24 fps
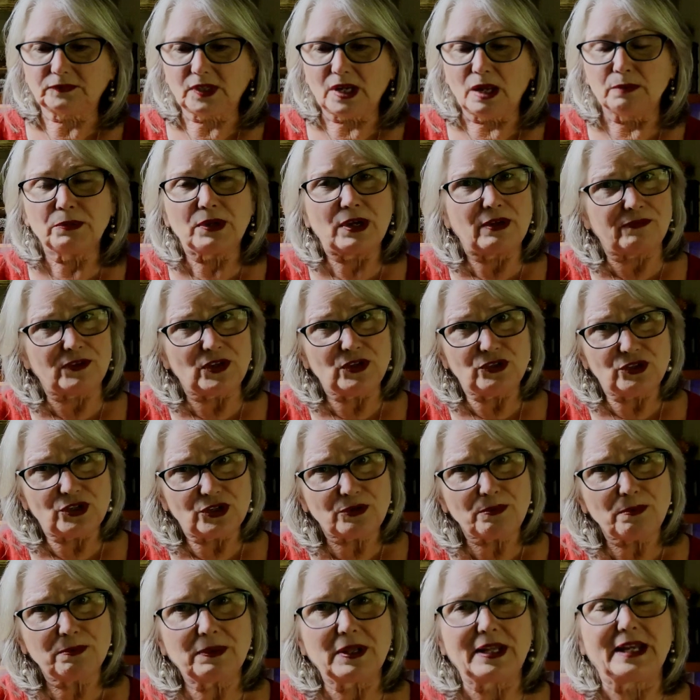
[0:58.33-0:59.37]
But if you do
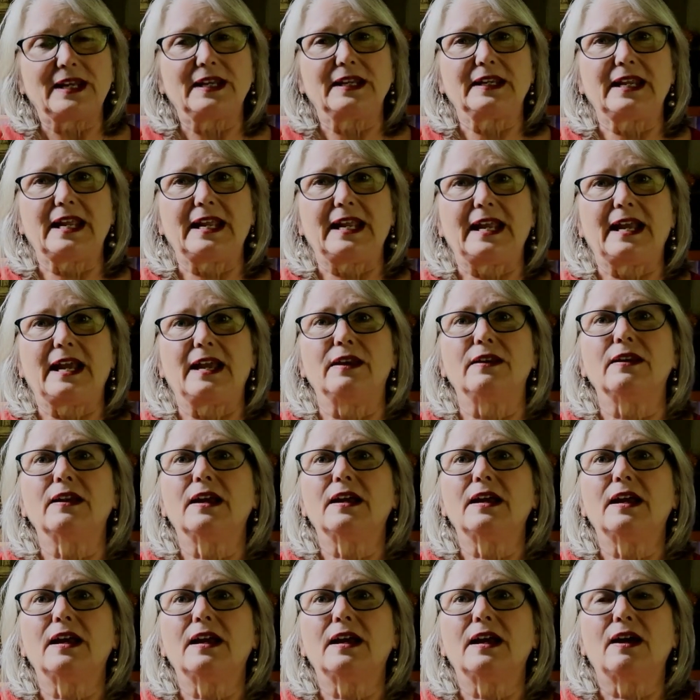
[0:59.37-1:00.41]
plan to can,
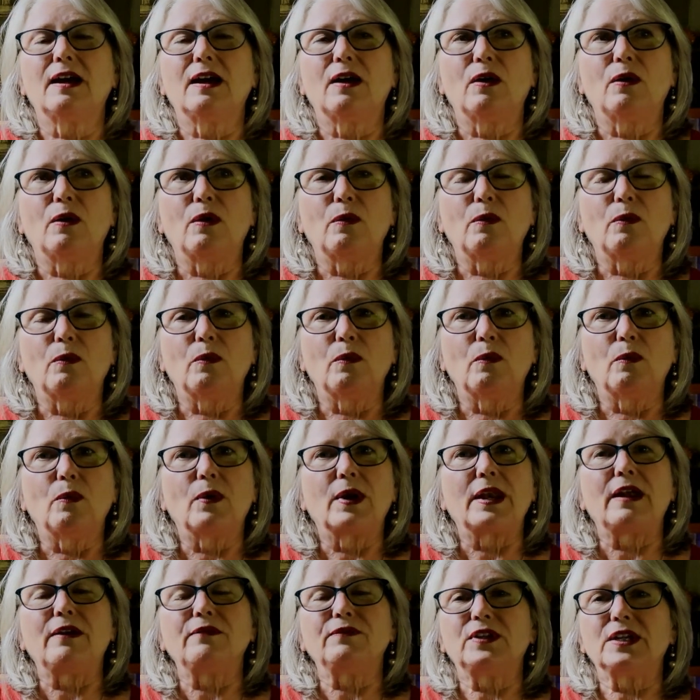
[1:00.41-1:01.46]
what
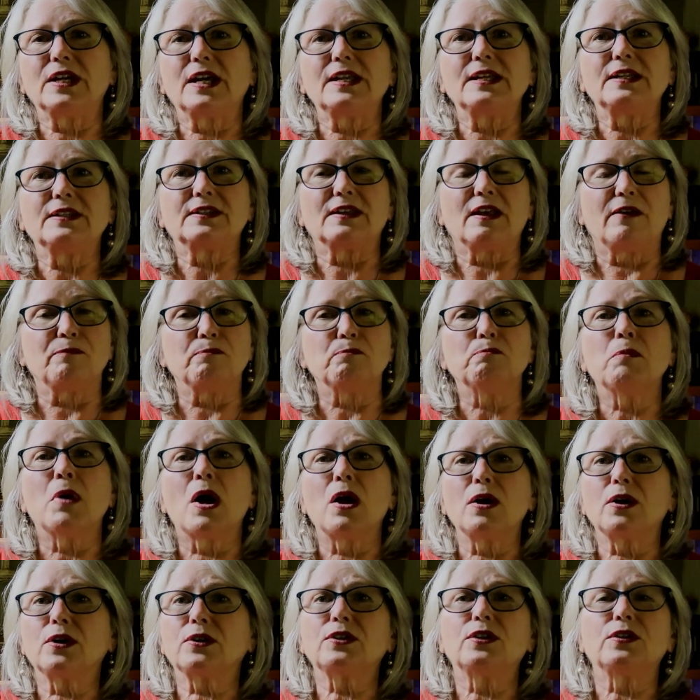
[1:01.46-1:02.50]
I've done is I've
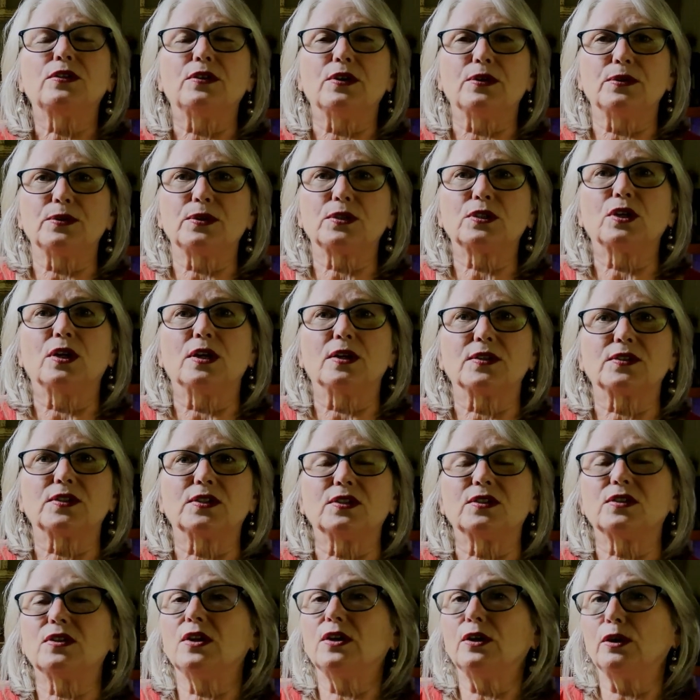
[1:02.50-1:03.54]
marked those
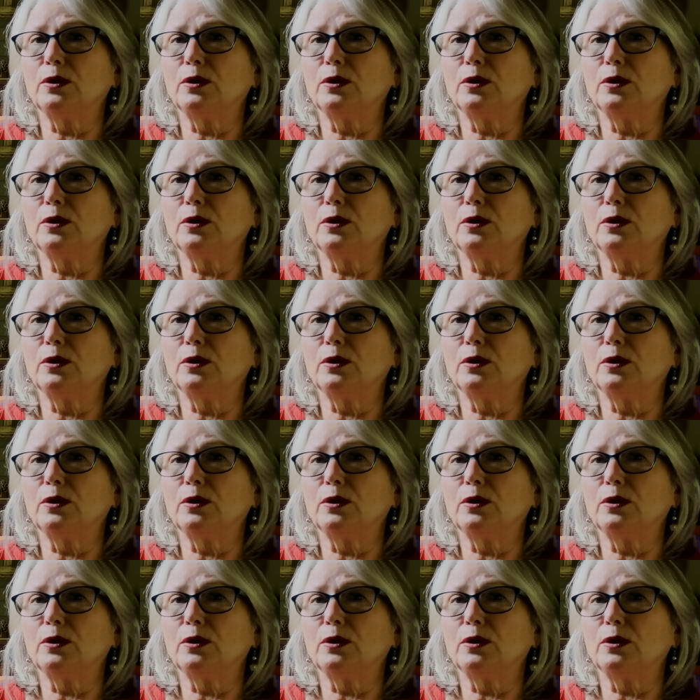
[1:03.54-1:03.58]
salsas that are